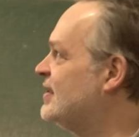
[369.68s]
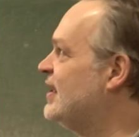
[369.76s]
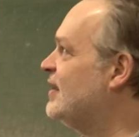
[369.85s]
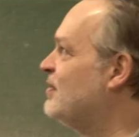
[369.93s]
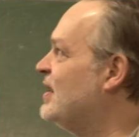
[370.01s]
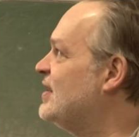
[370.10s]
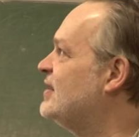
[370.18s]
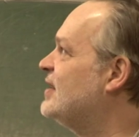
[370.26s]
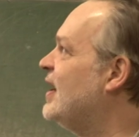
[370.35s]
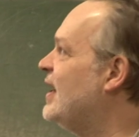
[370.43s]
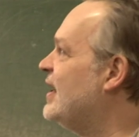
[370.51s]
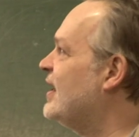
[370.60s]
consider when
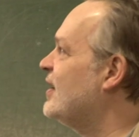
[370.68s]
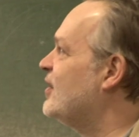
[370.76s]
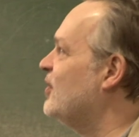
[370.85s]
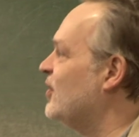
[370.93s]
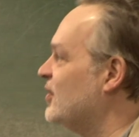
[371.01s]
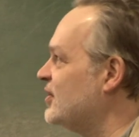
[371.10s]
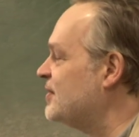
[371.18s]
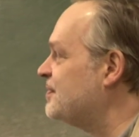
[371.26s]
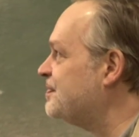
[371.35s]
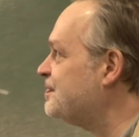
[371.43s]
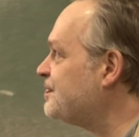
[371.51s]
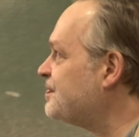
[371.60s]
designing a
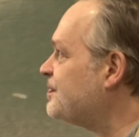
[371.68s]
course.